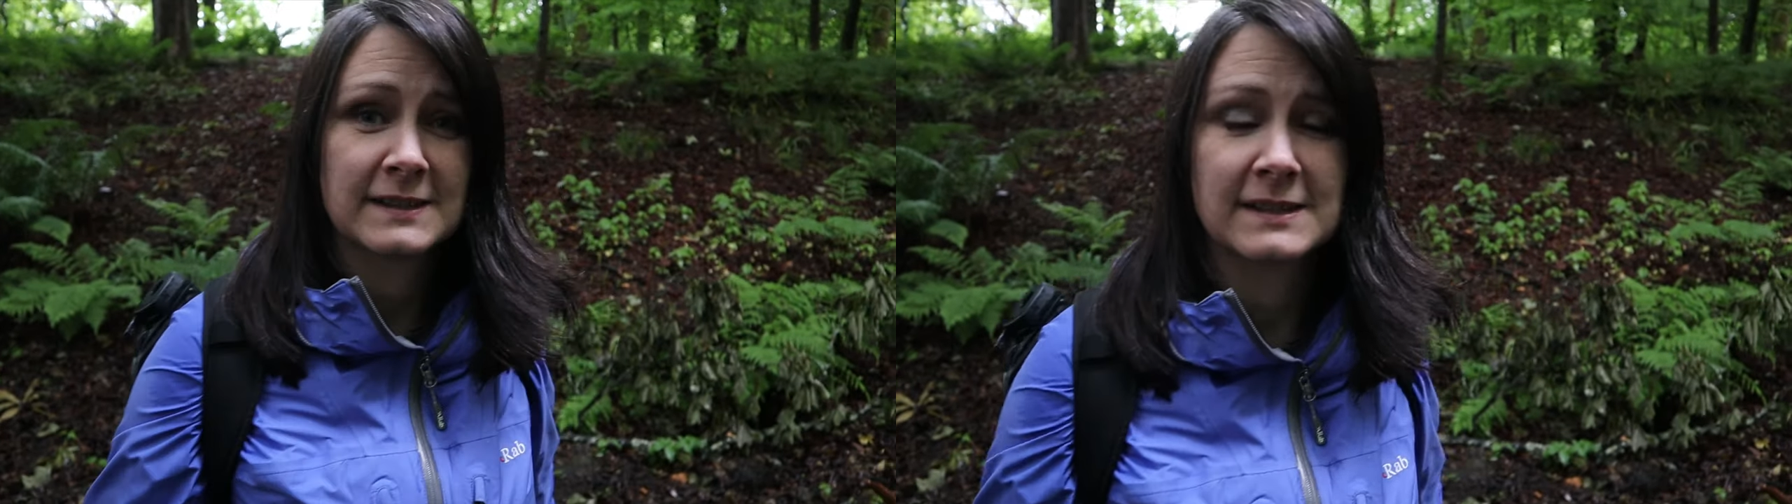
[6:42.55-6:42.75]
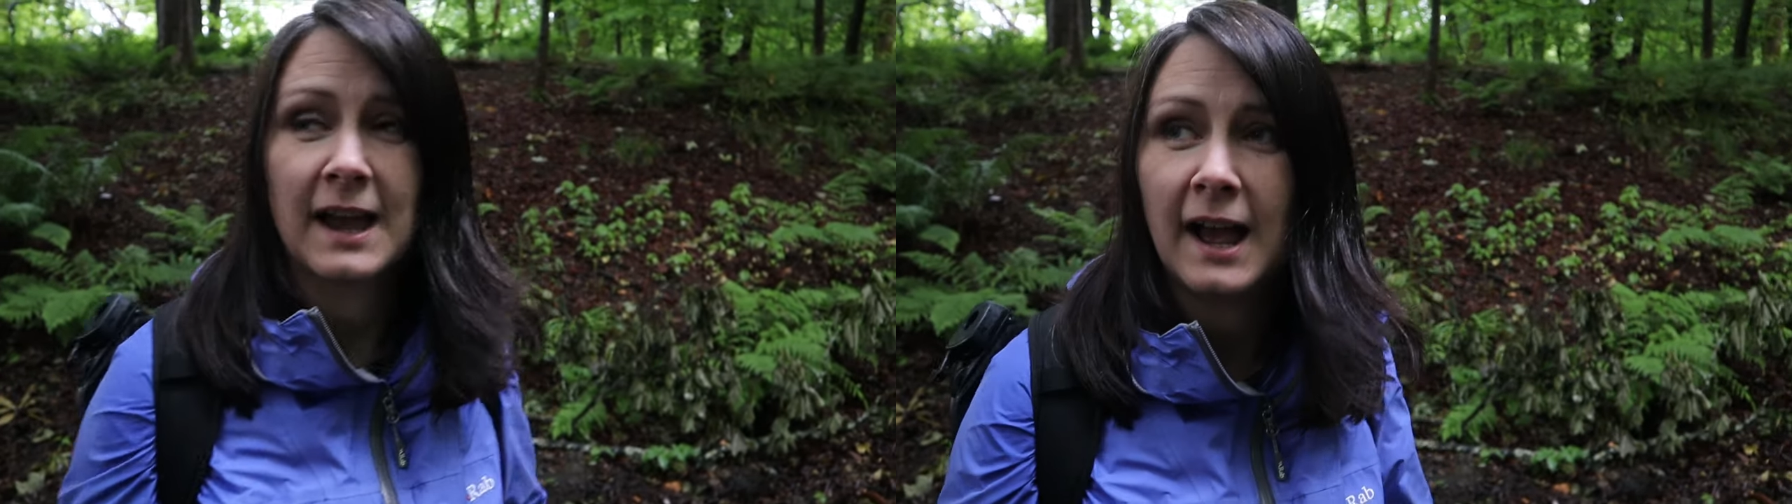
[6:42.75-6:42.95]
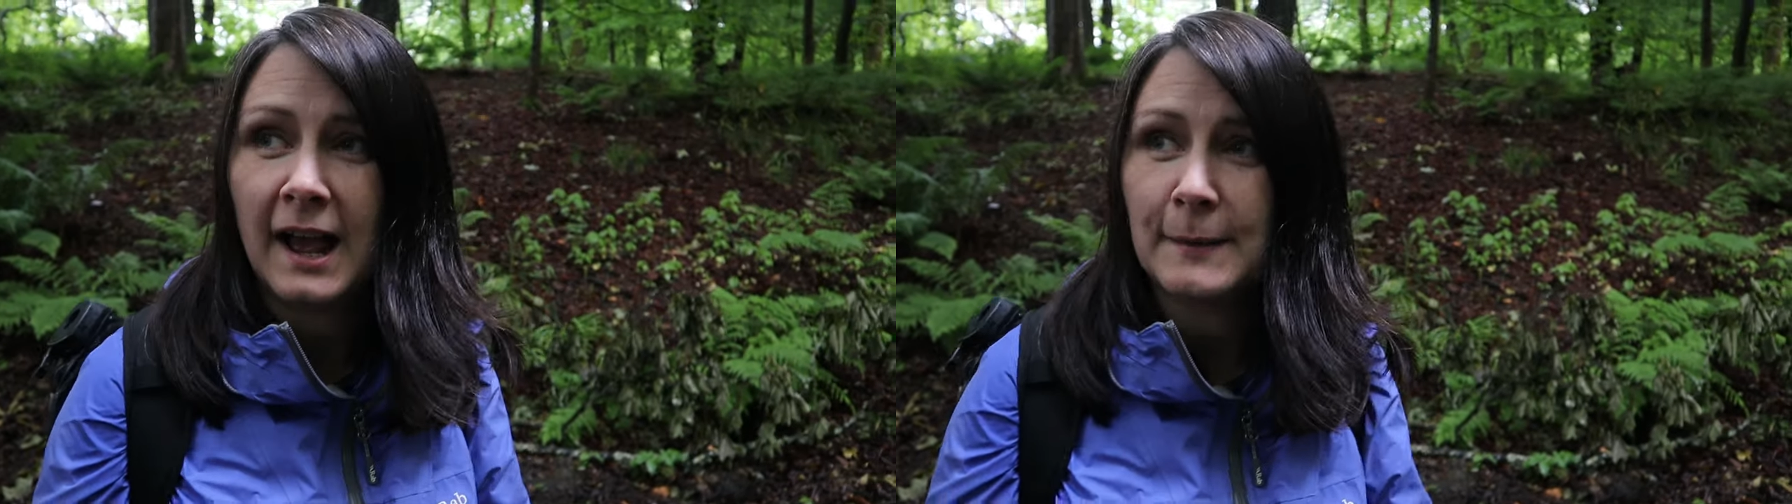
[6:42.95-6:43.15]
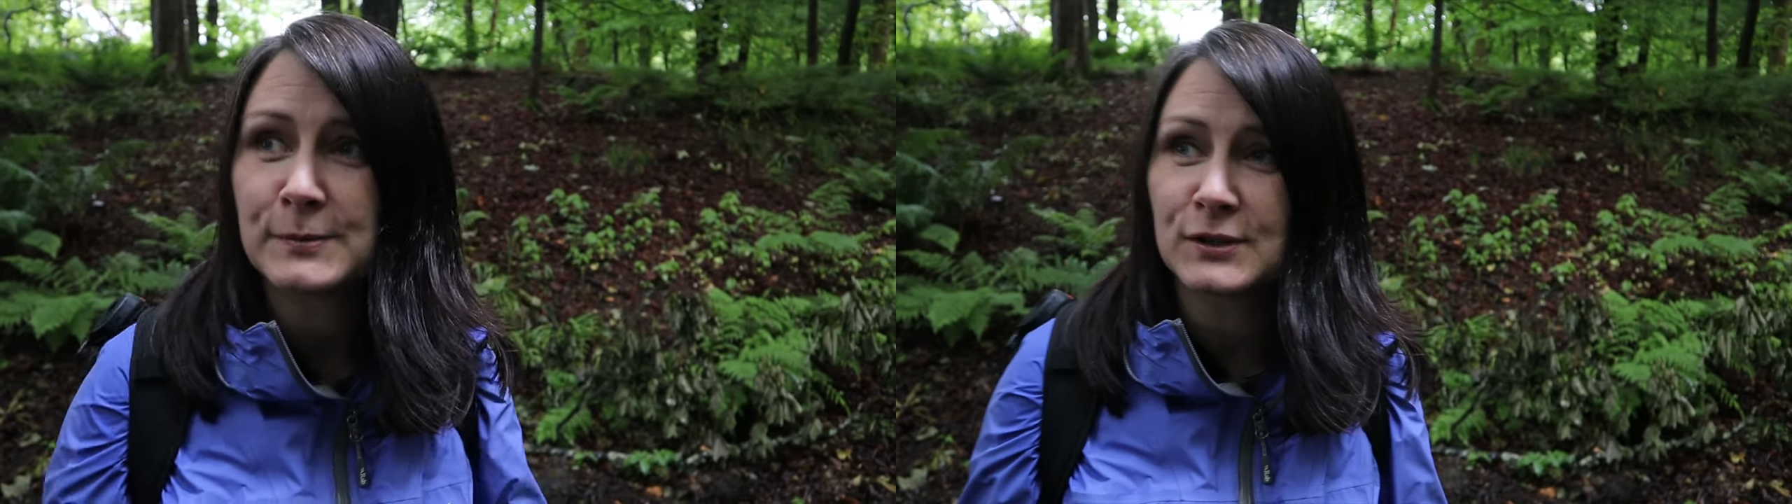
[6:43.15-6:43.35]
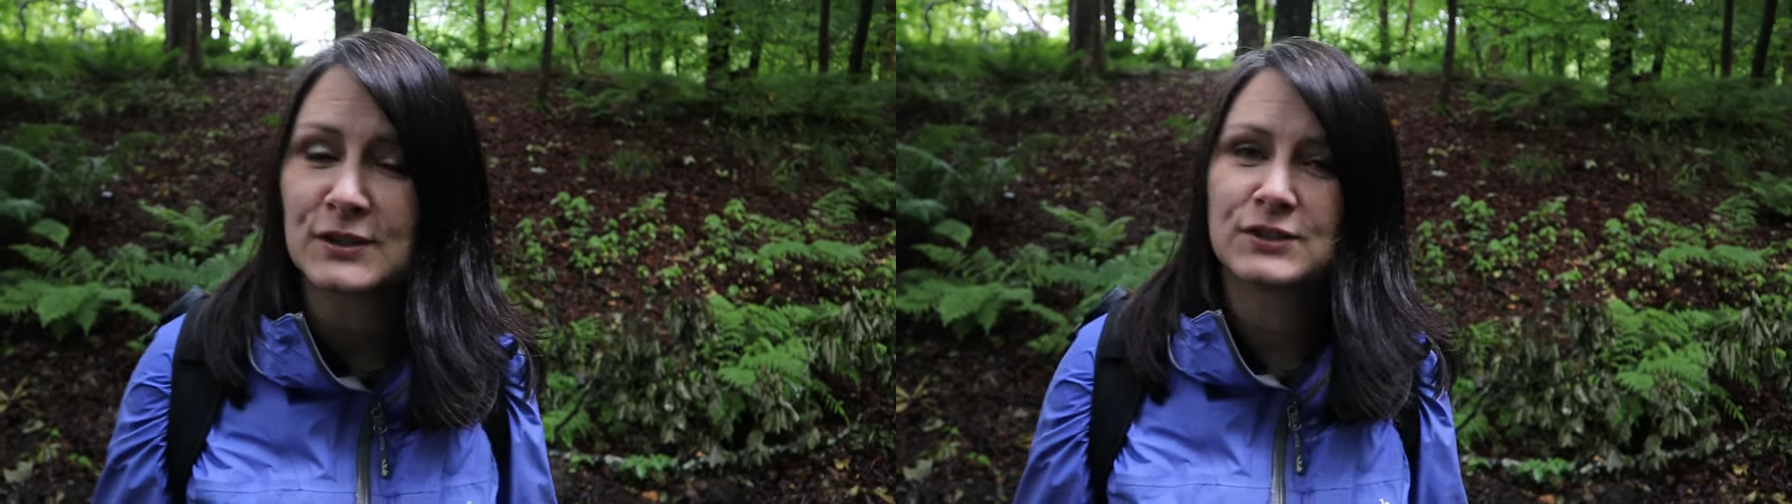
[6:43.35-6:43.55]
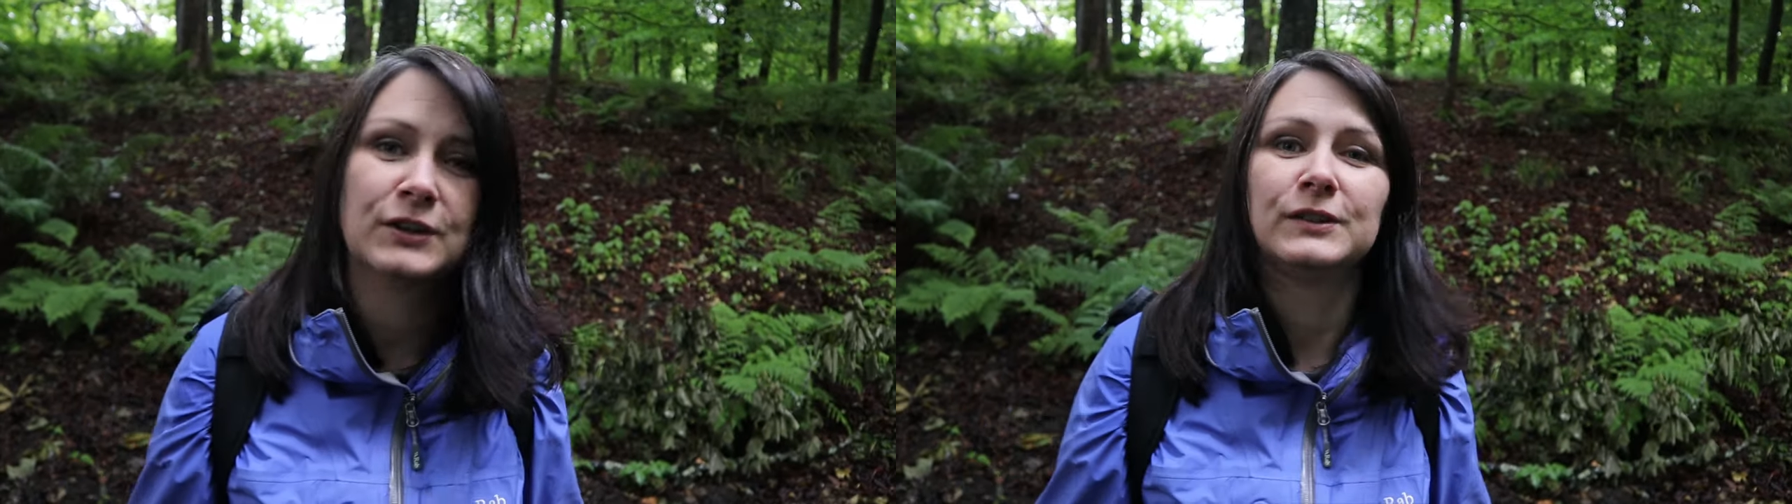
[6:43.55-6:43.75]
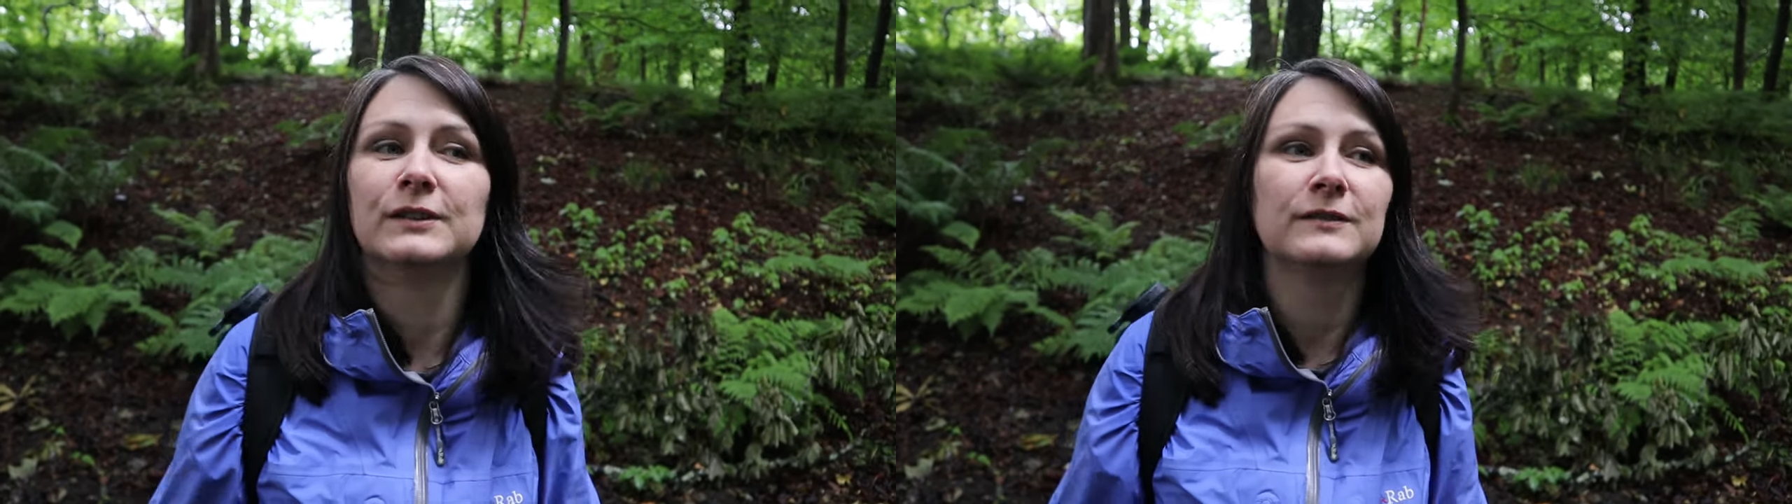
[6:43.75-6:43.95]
It's absolutely stunning.